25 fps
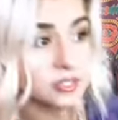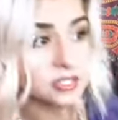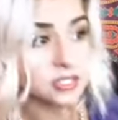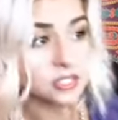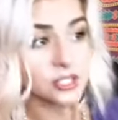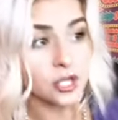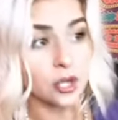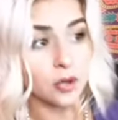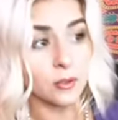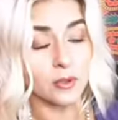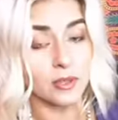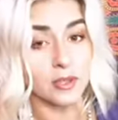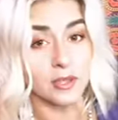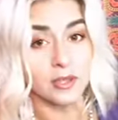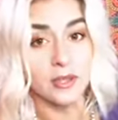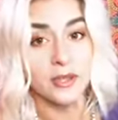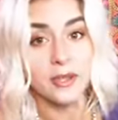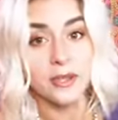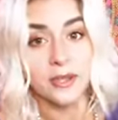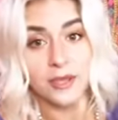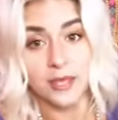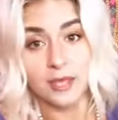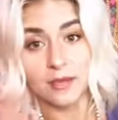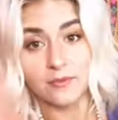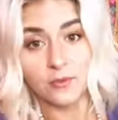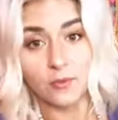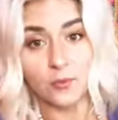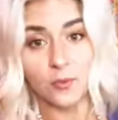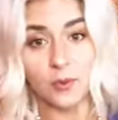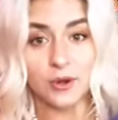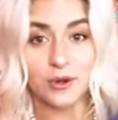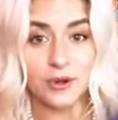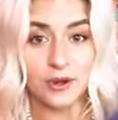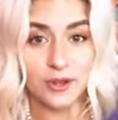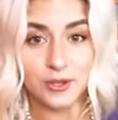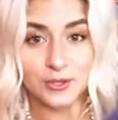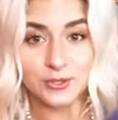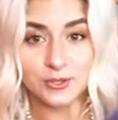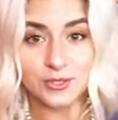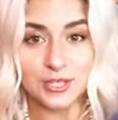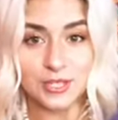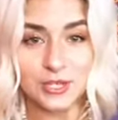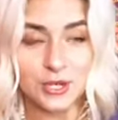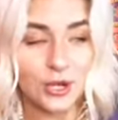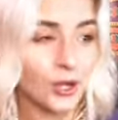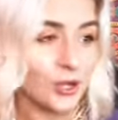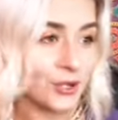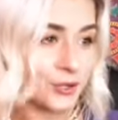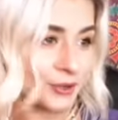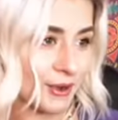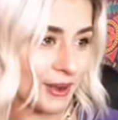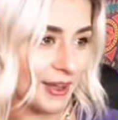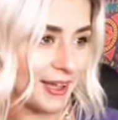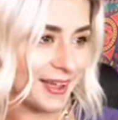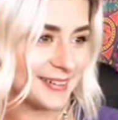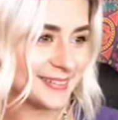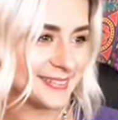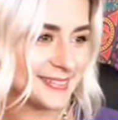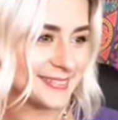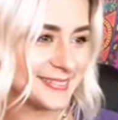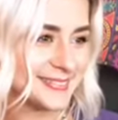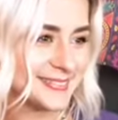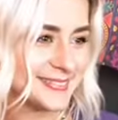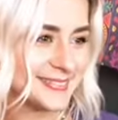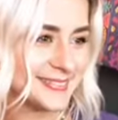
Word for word: to be snowing everywhere else that y'all are at.